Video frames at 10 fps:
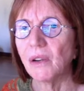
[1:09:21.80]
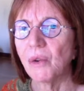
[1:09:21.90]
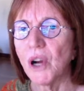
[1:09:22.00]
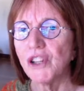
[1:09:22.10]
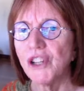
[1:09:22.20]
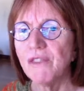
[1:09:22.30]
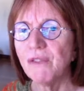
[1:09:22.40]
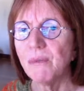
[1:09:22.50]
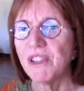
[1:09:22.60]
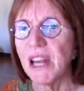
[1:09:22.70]
Question
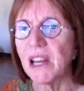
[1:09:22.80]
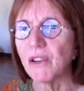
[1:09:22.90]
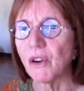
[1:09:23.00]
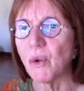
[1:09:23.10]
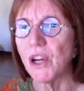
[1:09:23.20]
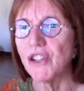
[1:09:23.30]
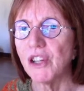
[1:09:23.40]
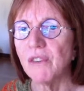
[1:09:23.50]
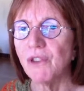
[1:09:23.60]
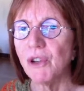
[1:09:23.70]
from Sandra. Question:
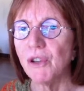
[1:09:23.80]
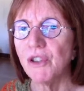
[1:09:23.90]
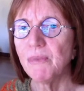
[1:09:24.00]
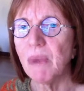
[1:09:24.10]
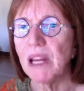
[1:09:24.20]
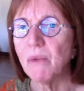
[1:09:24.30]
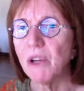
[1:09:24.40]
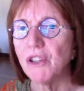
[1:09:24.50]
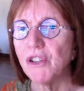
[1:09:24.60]
if you use make ones,